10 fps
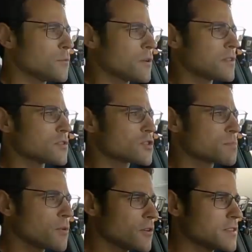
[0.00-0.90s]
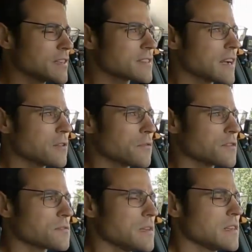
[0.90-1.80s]
want the sportiest out of
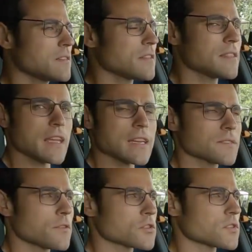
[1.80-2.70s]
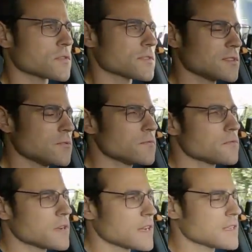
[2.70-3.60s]
this vehicle, then the S version is for you.
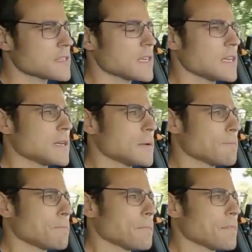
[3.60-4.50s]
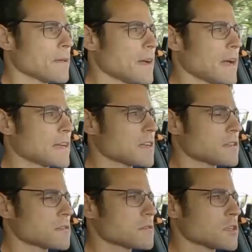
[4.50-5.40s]
And I
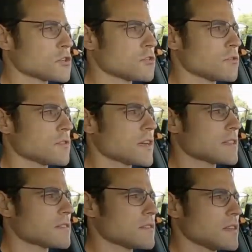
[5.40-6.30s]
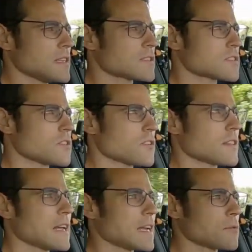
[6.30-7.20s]
can assure you that it's not
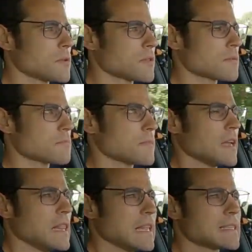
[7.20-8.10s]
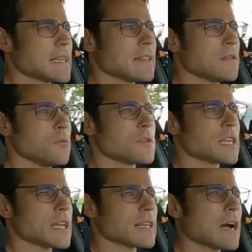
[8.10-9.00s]
like with, let's say you would
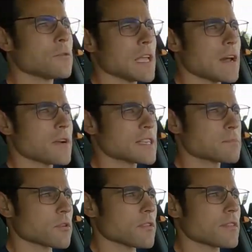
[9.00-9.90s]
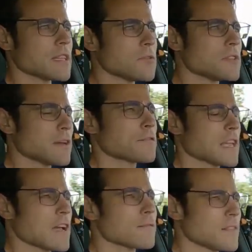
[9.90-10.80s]
take an Audi RS model, then you definitely
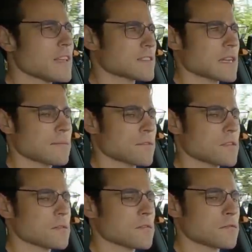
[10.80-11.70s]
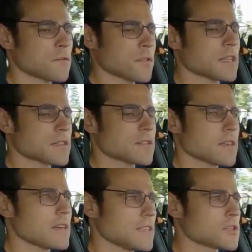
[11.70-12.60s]
have less comfort for that
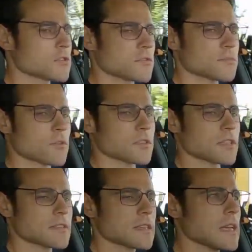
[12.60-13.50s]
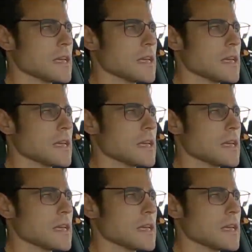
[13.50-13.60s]
additional sportiness.